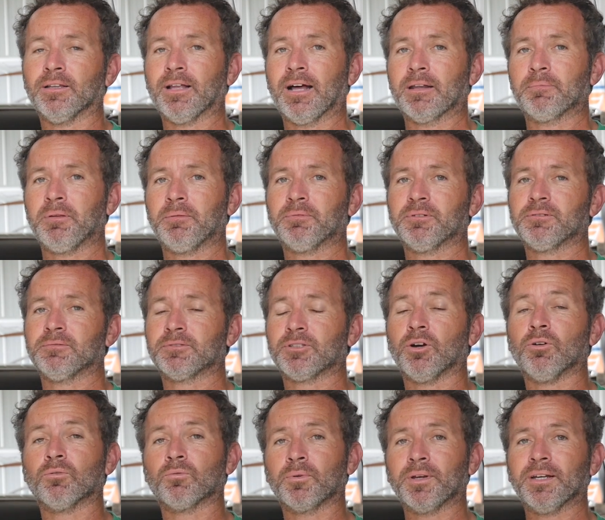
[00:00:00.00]
lot of people
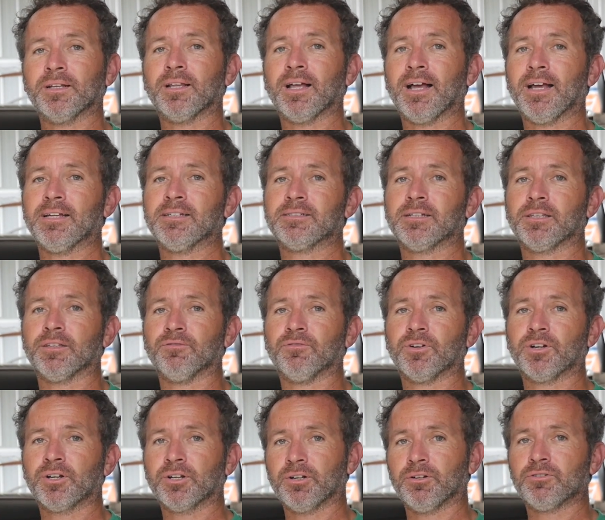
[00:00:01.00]
don't realize that the
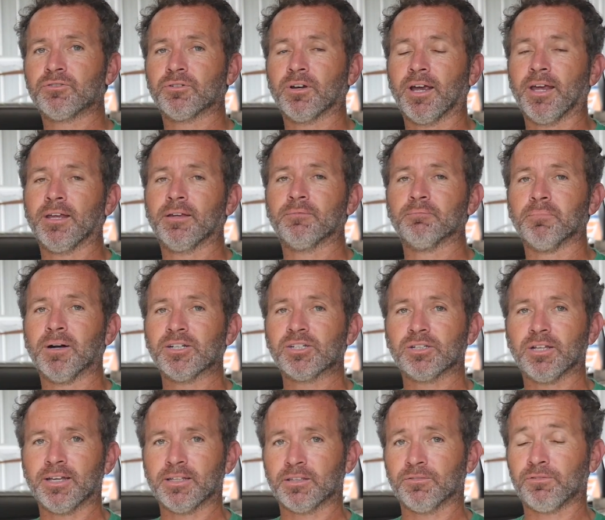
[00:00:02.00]
Vertigo Trike, much
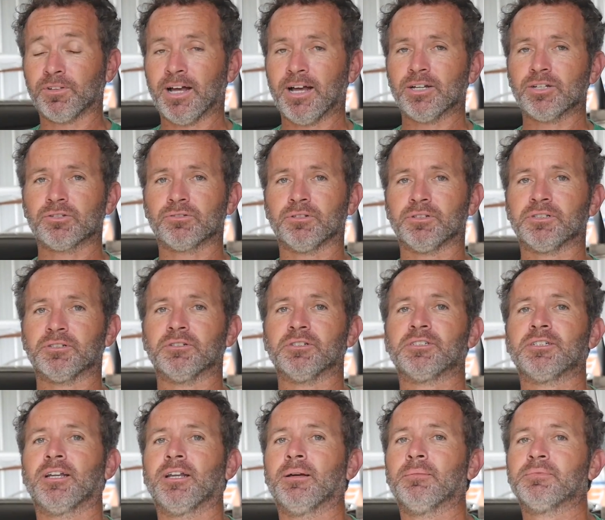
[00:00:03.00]
like the Flash Cruiser, is
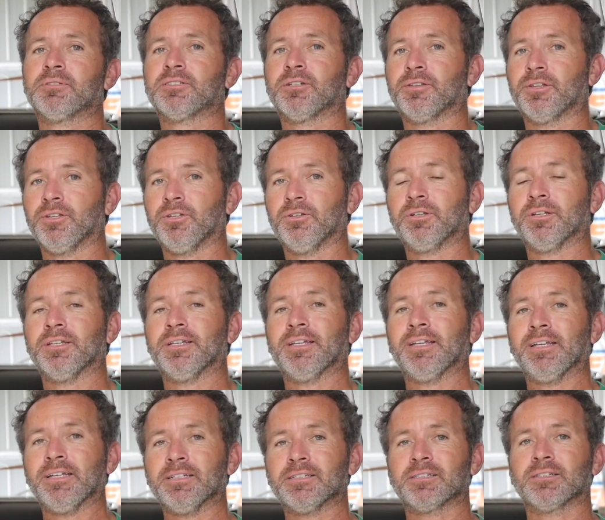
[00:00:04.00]
set up so that you can
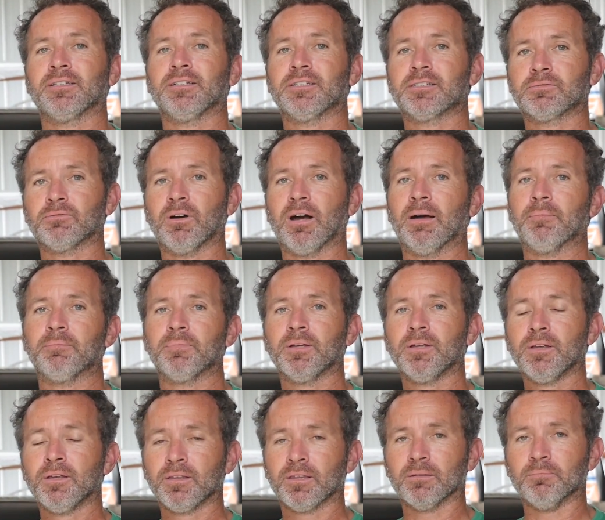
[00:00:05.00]
easily swap
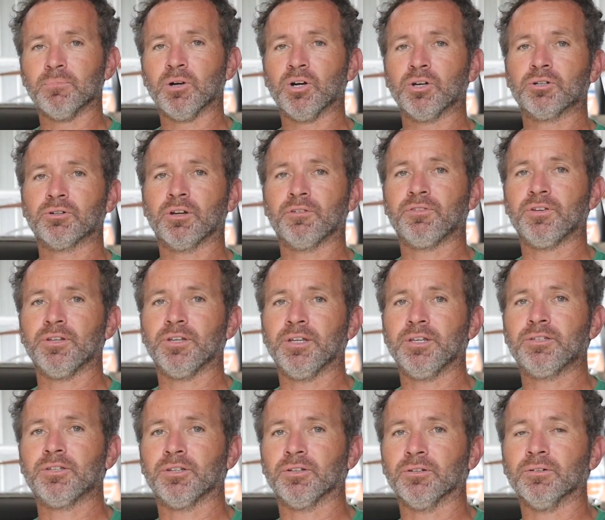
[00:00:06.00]
the motor if you need
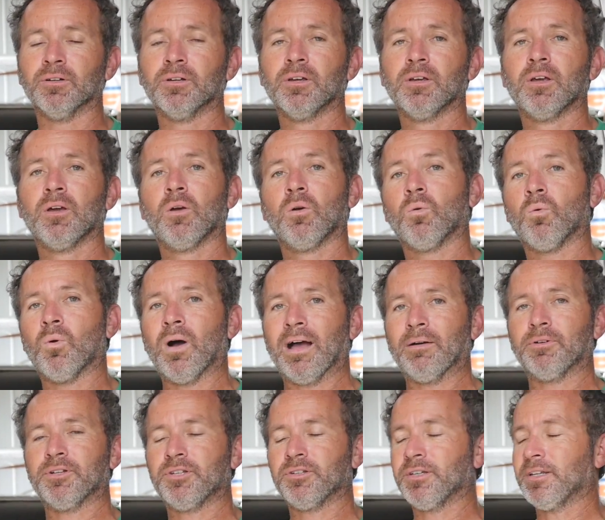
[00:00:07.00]
to. Why
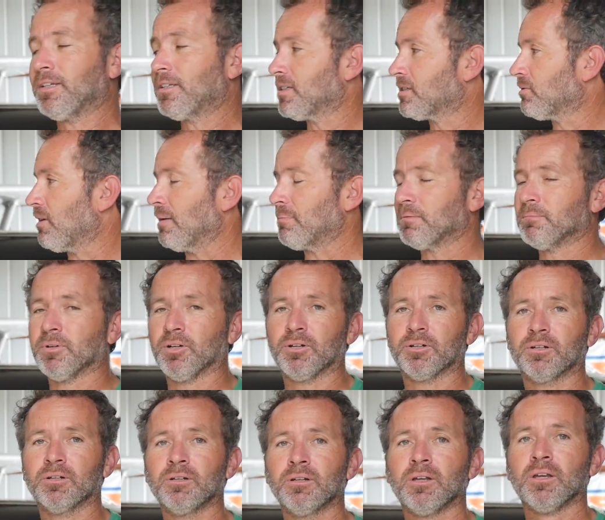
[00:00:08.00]
would you need to swap a
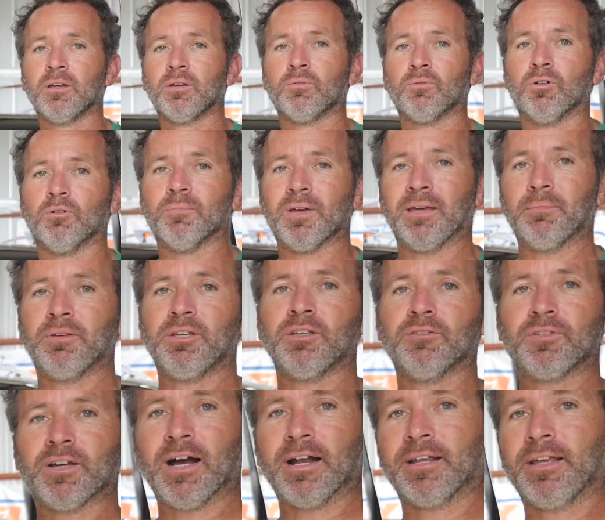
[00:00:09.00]
motor? Well, maybe you've
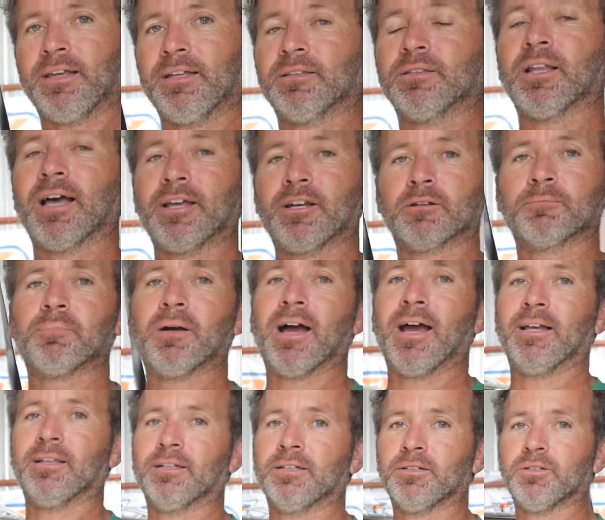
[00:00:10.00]
got a lighter
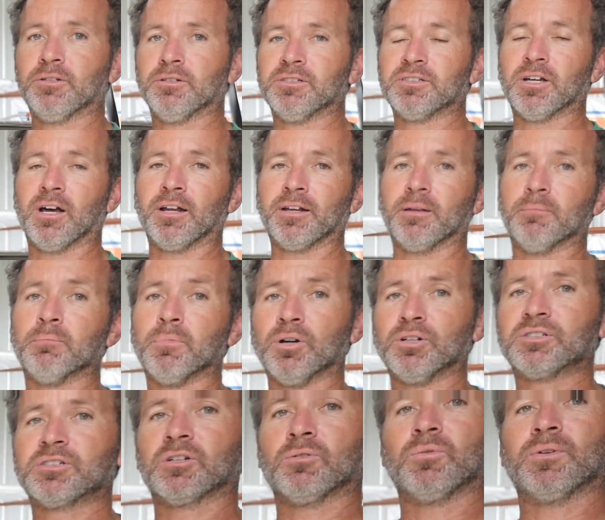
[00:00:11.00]
pilot who's on a
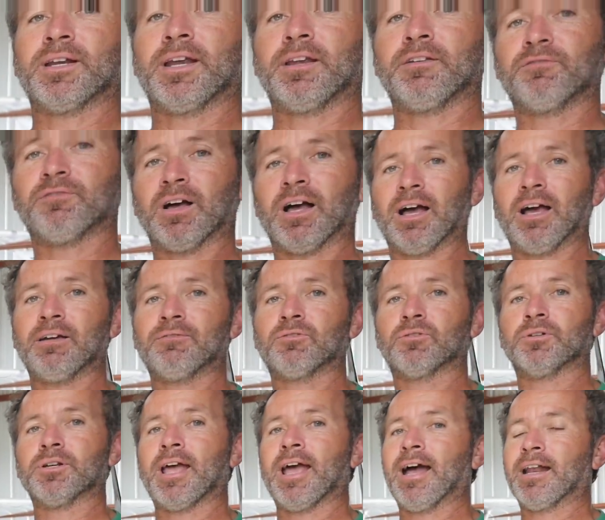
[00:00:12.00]
Moster 185 or
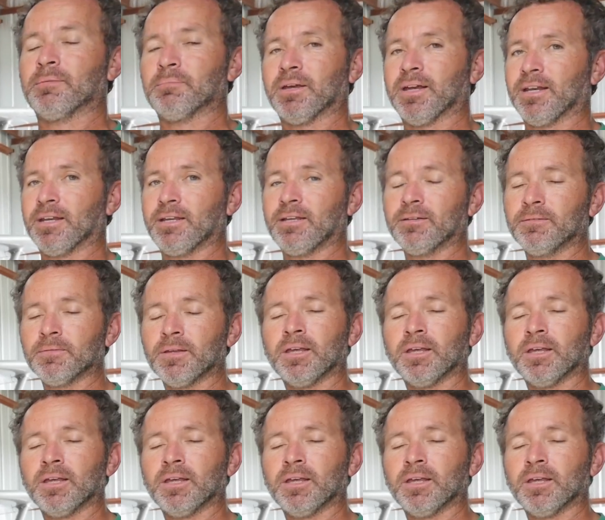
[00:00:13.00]
an Atom 80,